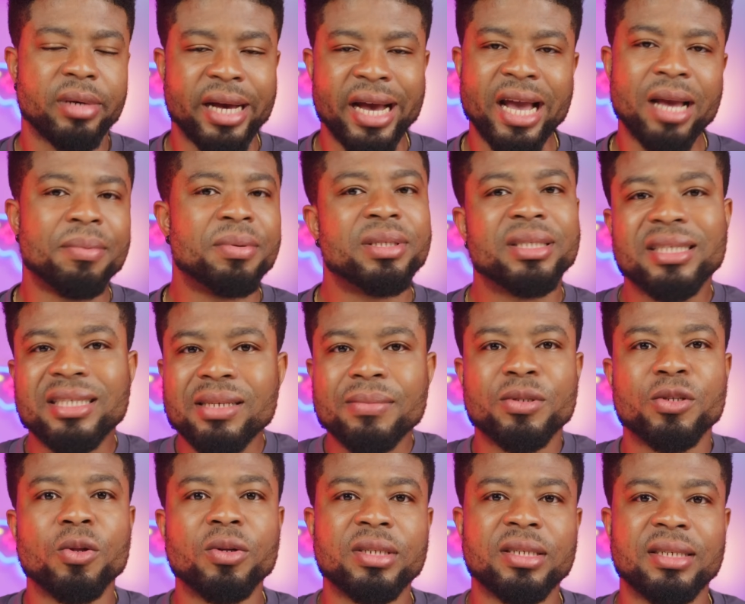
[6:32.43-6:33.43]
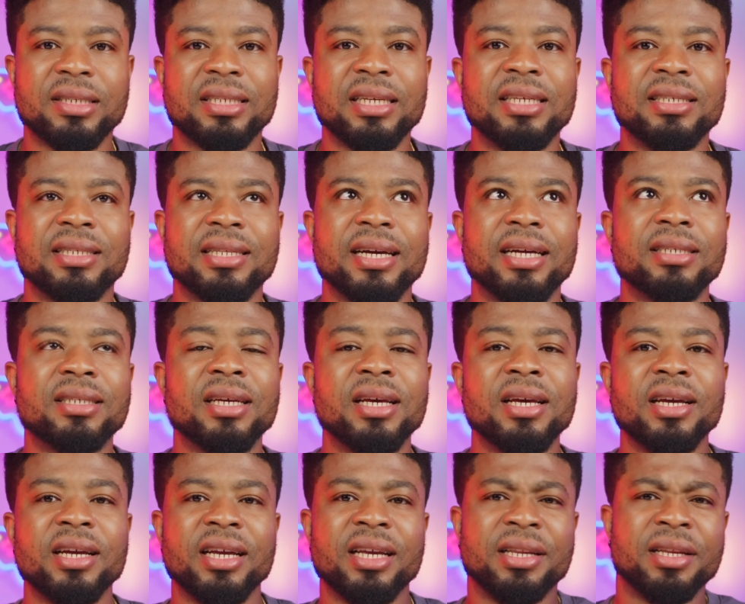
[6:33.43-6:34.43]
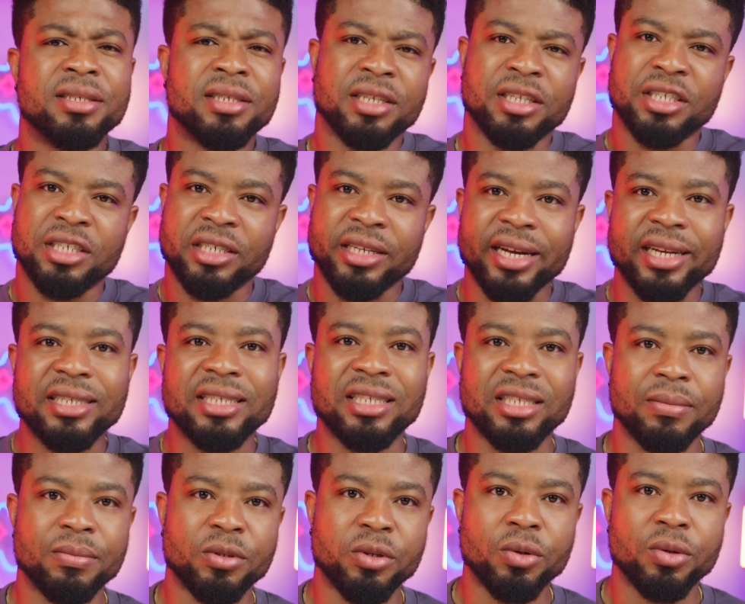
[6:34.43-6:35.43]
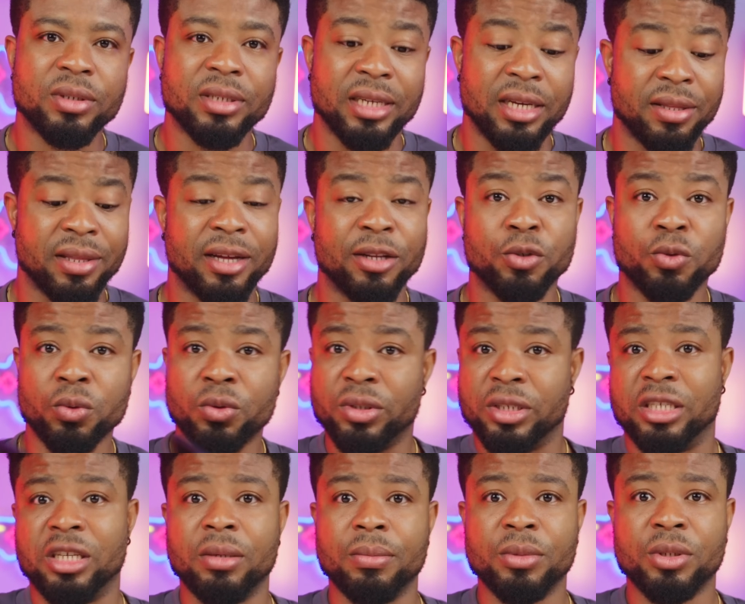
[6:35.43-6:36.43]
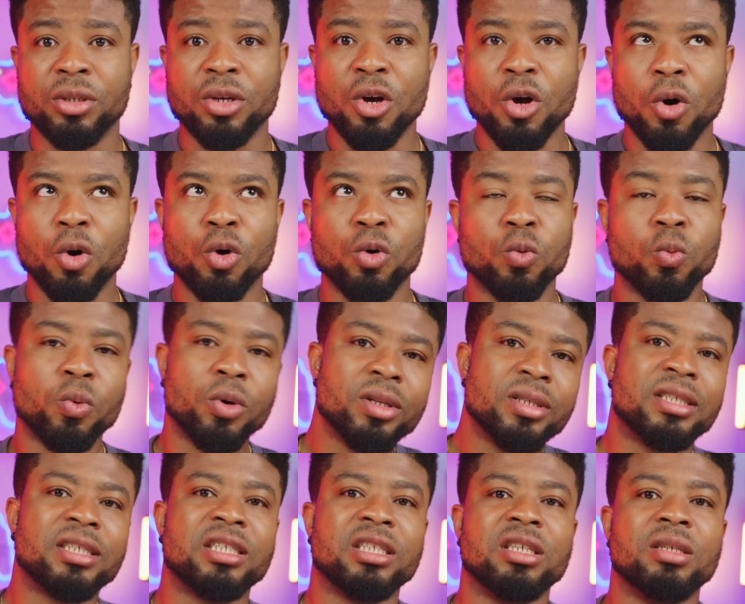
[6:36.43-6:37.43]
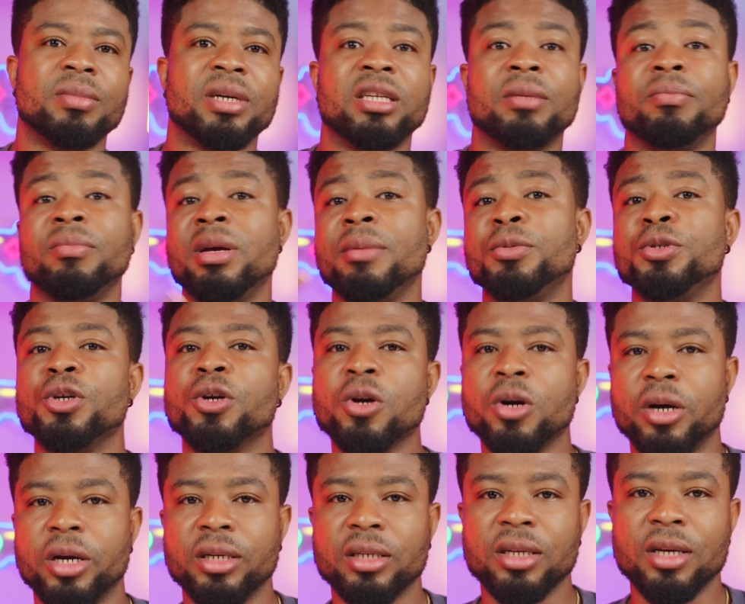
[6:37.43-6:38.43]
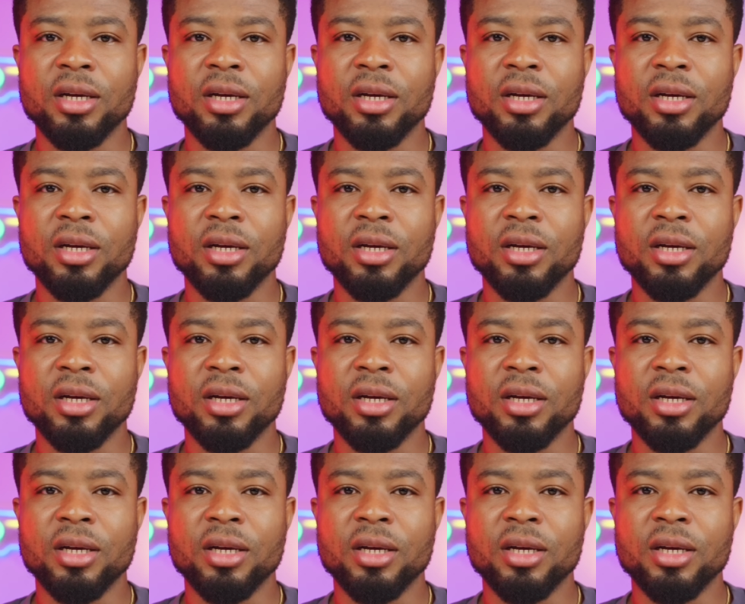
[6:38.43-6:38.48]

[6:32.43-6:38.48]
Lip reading: Hybrid SIM slot in the sense that it is a shared SIM slot, either dual SIMs or one SIM and a memory card.